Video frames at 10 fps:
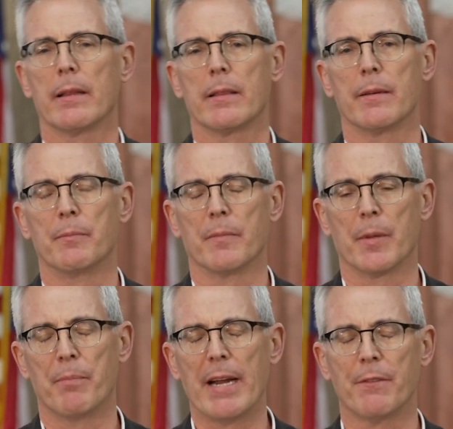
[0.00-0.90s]

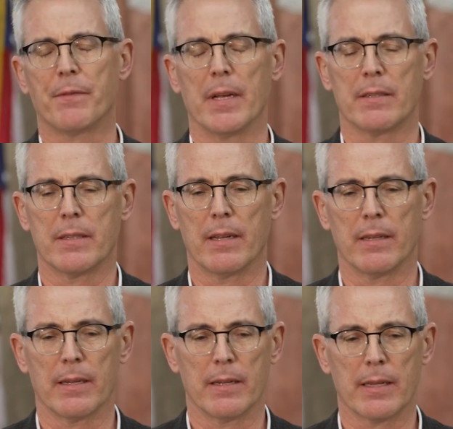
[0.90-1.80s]
The benefit,
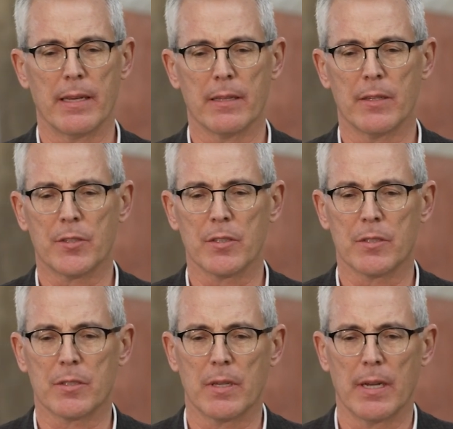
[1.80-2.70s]
and again, this
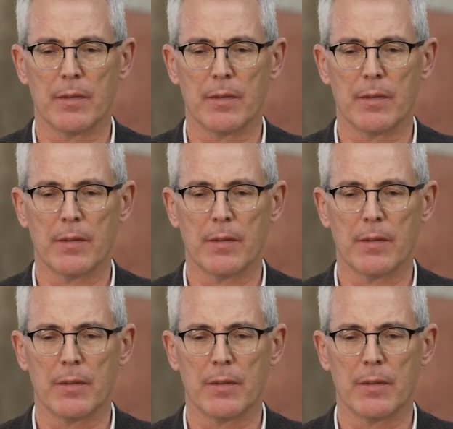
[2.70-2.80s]
is